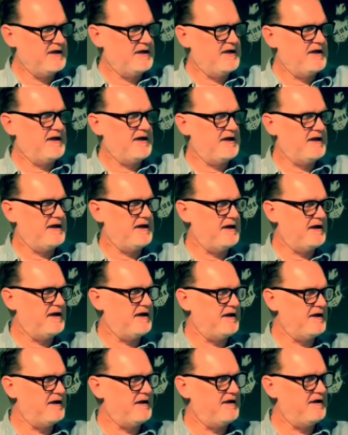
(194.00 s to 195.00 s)

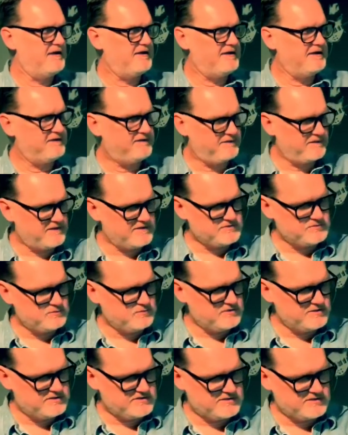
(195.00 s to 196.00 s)
As far as
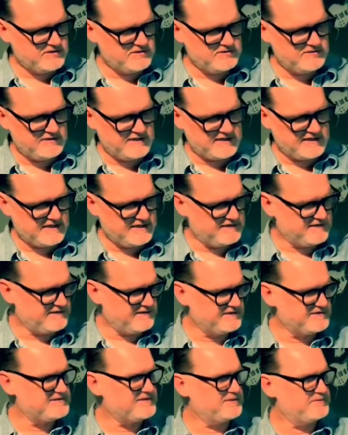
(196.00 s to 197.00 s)
woods go, I guess I'll
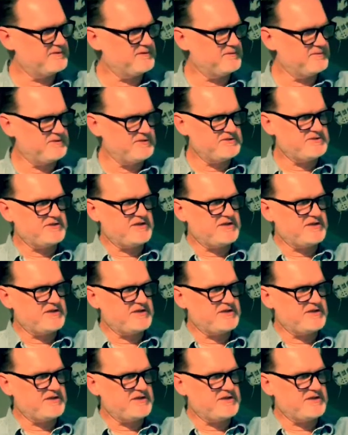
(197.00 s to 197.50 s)
stick with the woods.